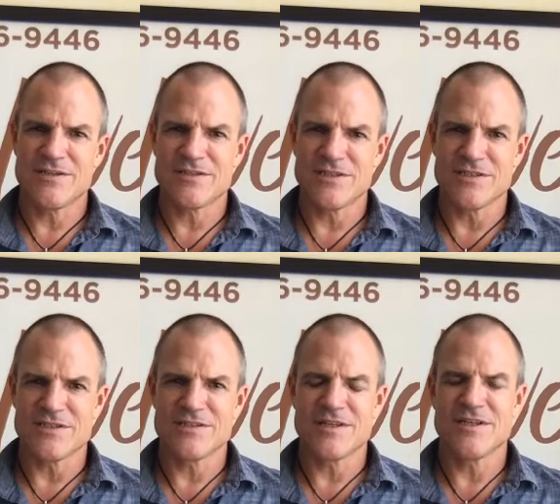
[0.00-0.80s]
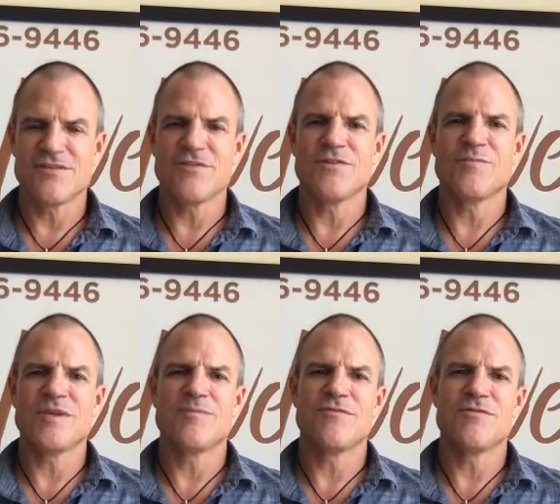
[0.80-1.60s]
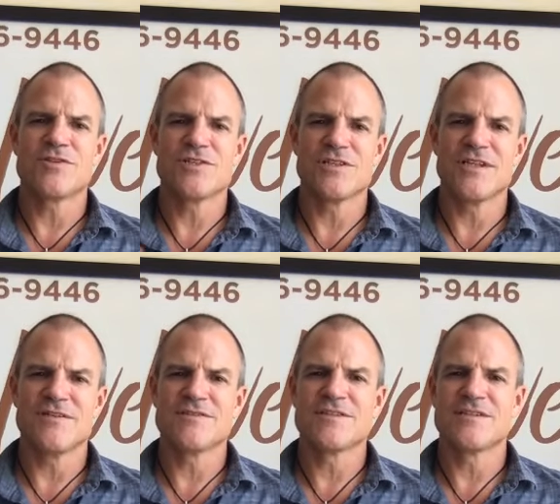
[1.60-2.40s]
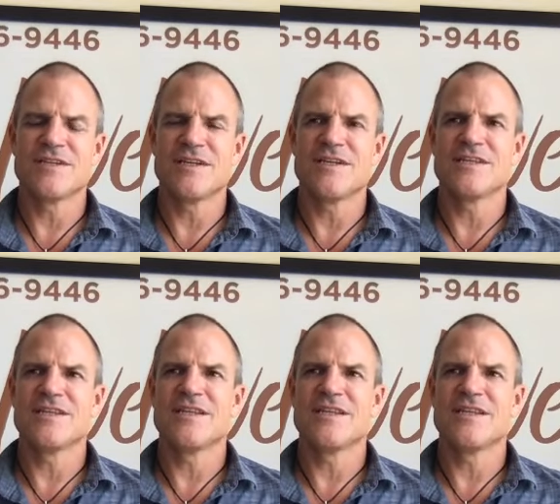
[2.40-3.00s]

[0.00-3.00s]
She's interviewed me before. She loves the